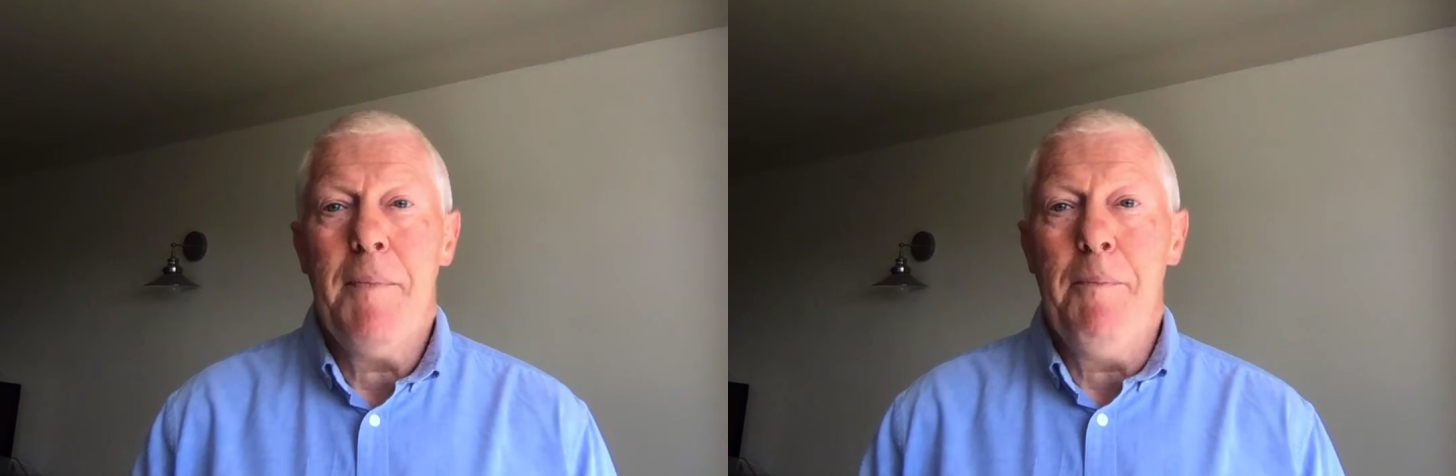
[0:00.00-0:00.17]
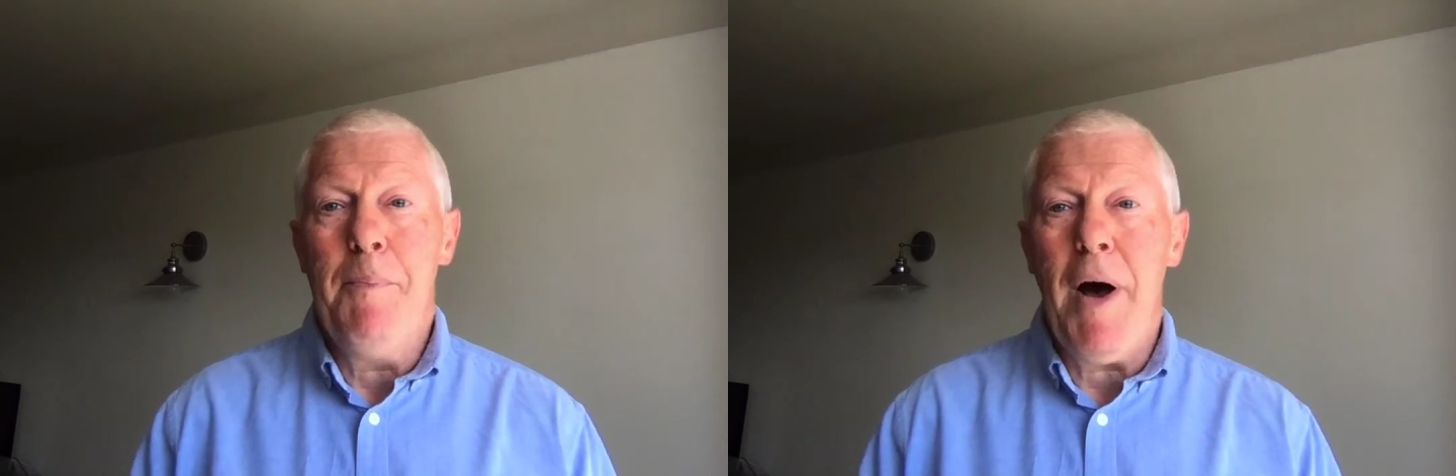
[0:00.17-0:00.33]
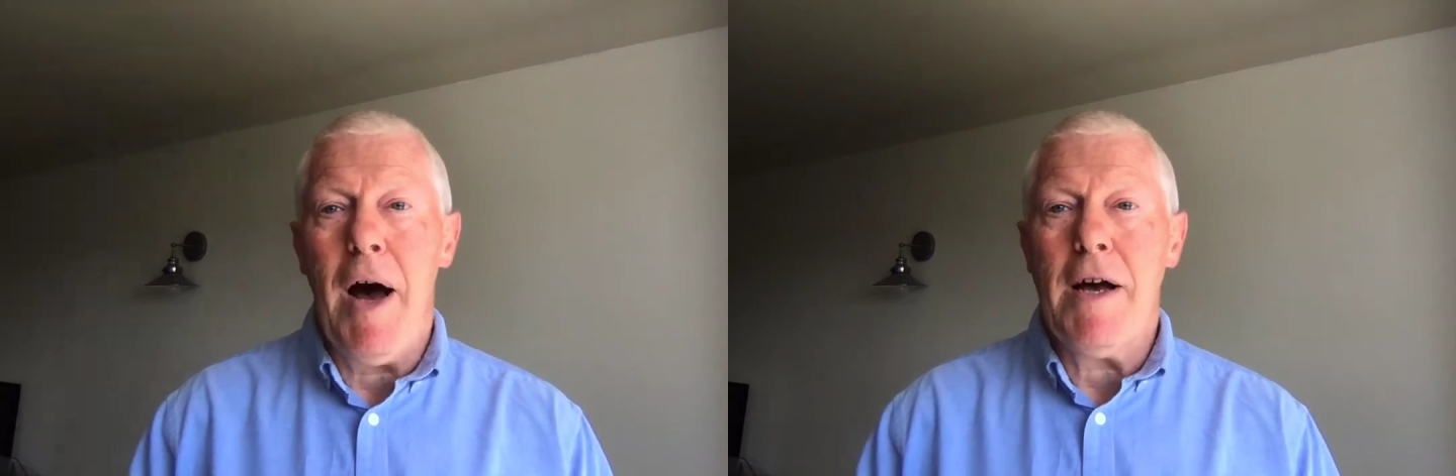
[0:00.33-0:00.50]

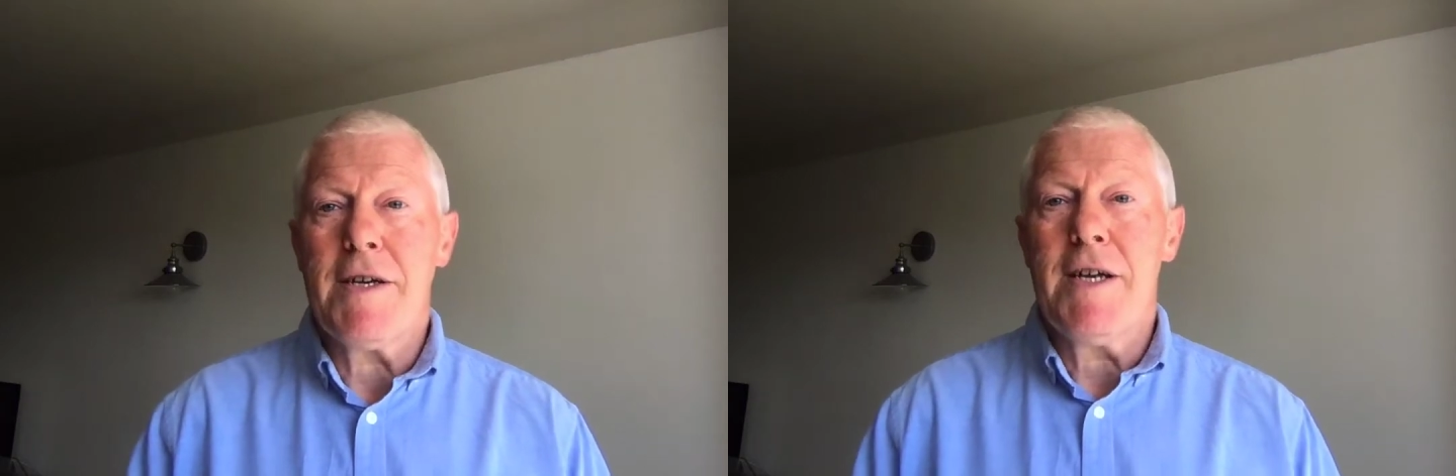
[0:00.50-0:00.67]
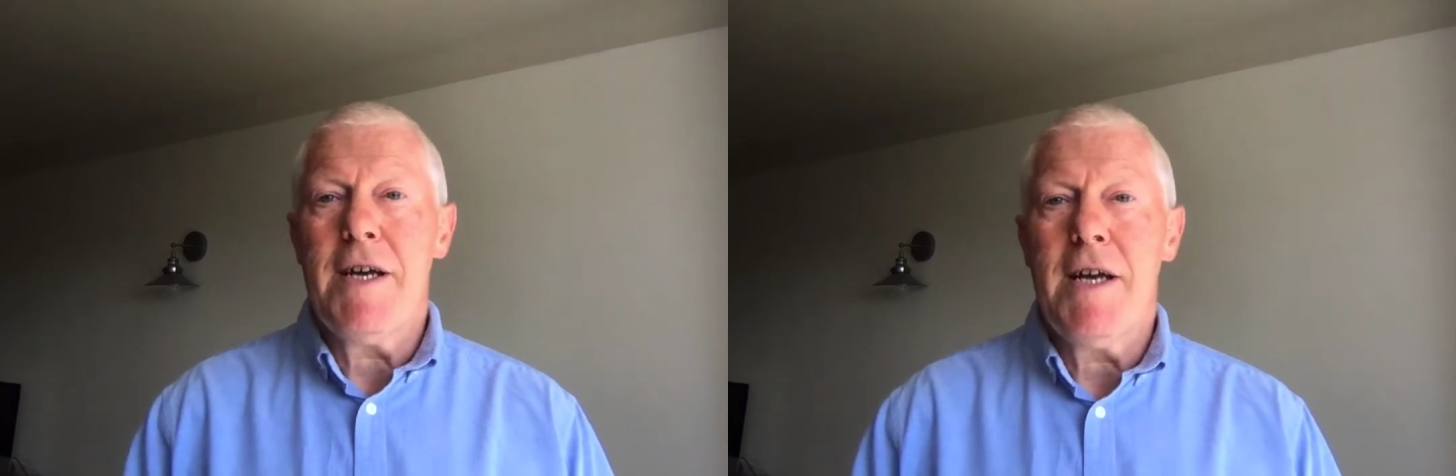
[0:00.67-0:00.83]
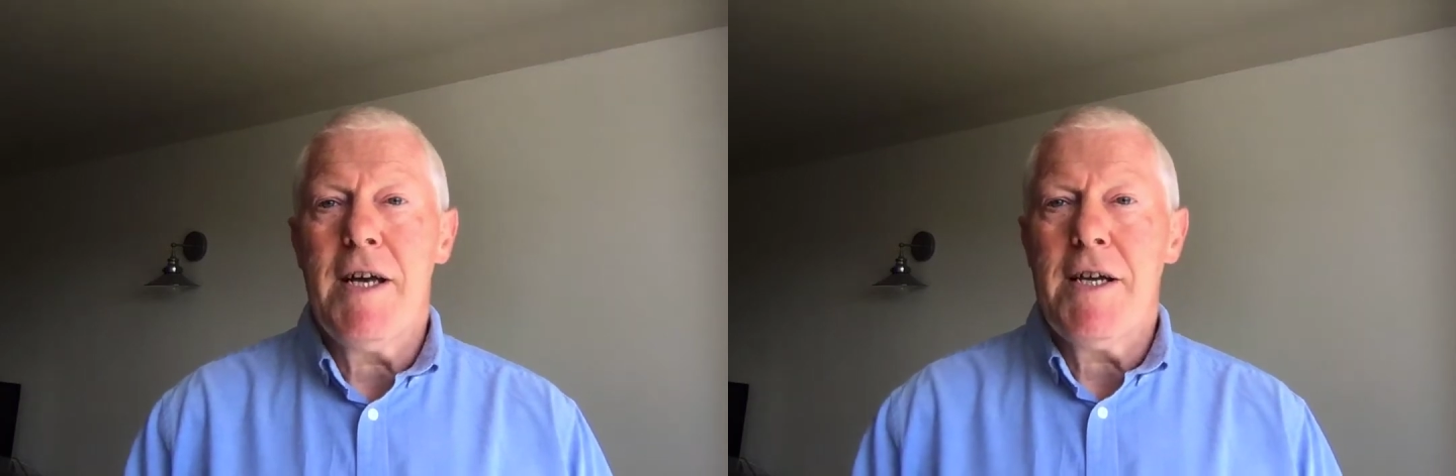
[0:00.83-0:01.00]
but
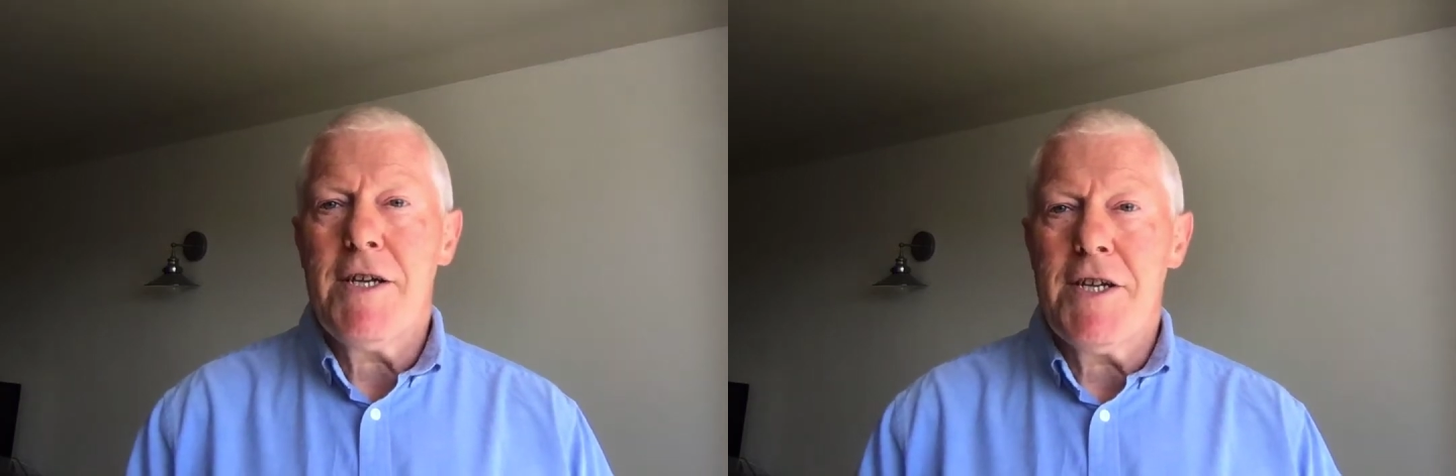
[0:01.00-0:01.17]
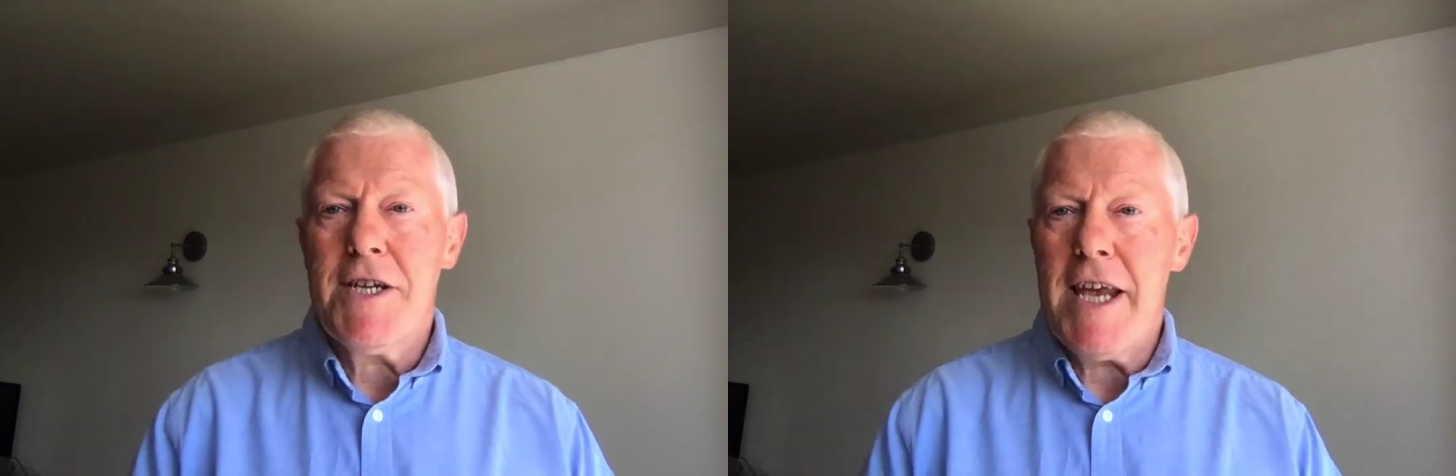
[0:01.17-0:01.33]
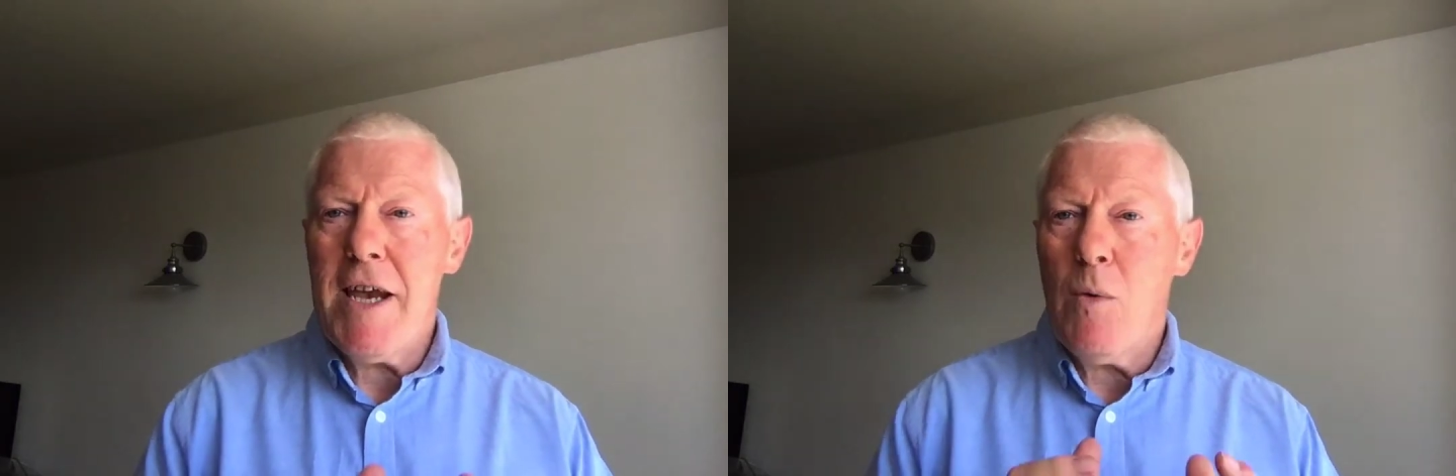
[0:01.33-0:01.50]
to take